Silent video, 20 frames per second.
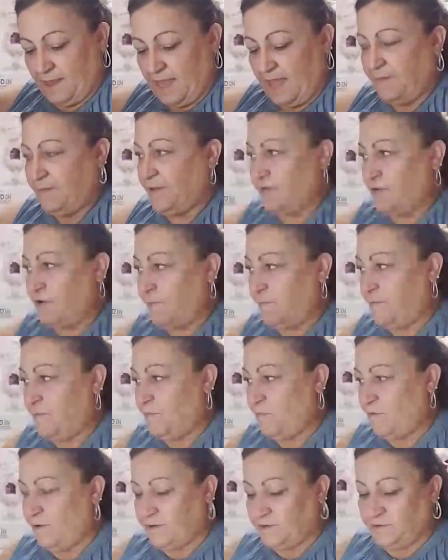I have a couple
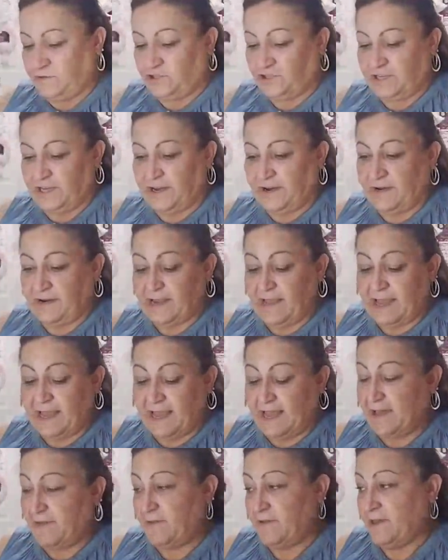more to share, and
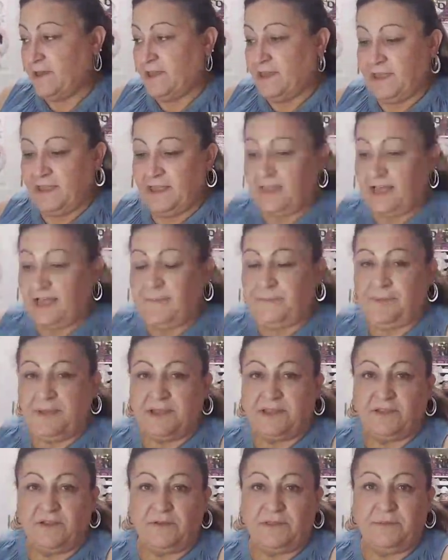I
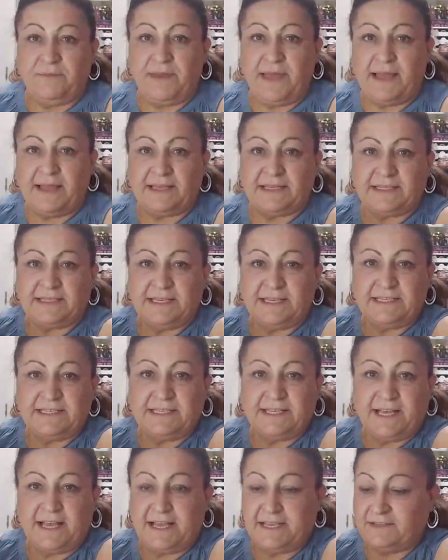picked up the
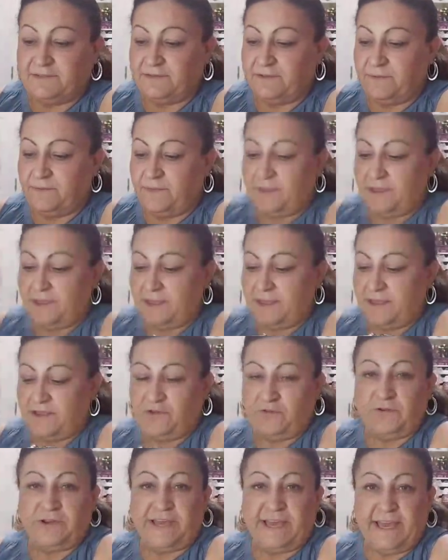magazines, guys, from the
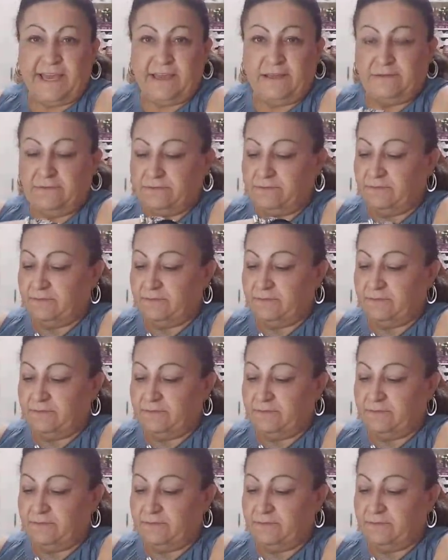UK.